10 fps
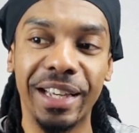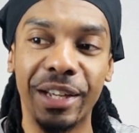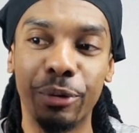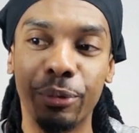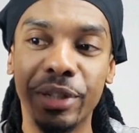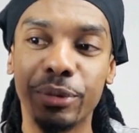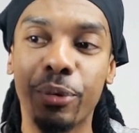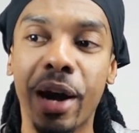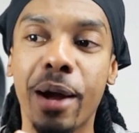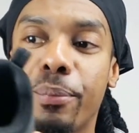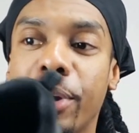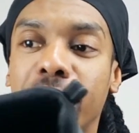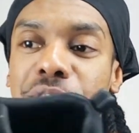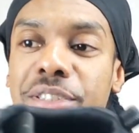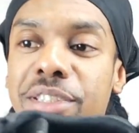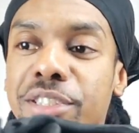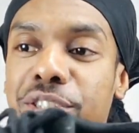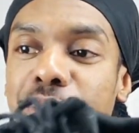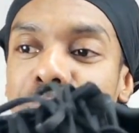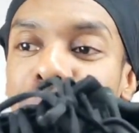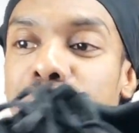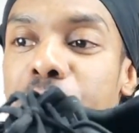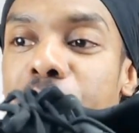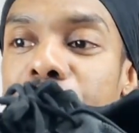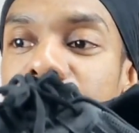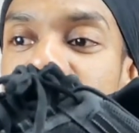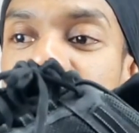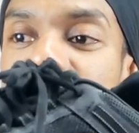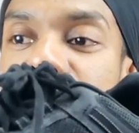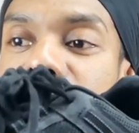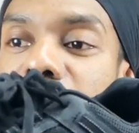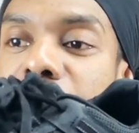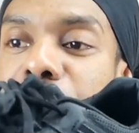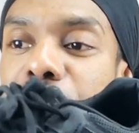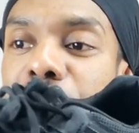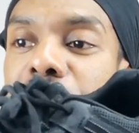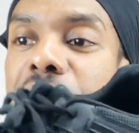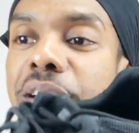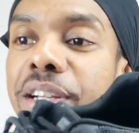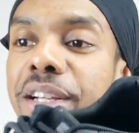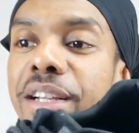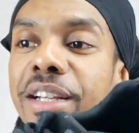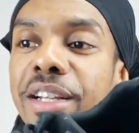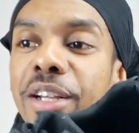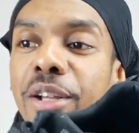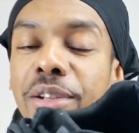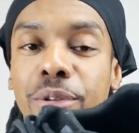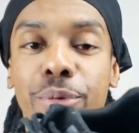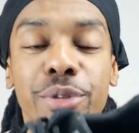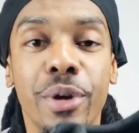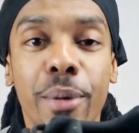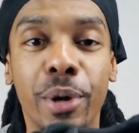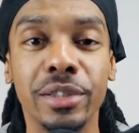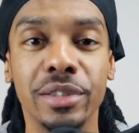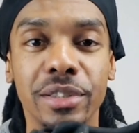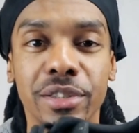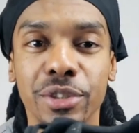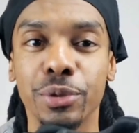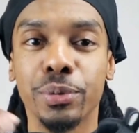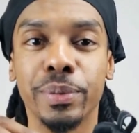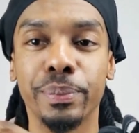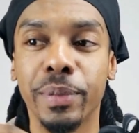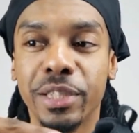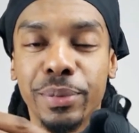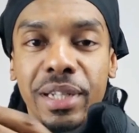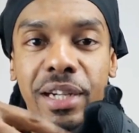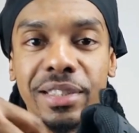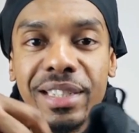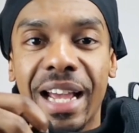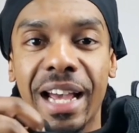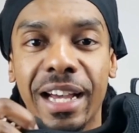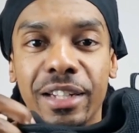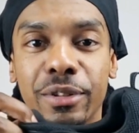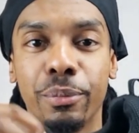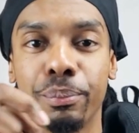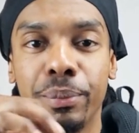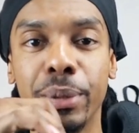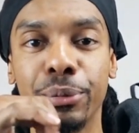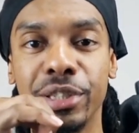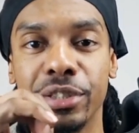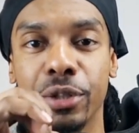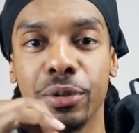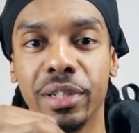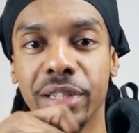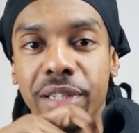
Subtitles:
And the reason why I purchased this shoe, this is a Skechers. The reason why I purchased this shoe is because it had memory sole in it.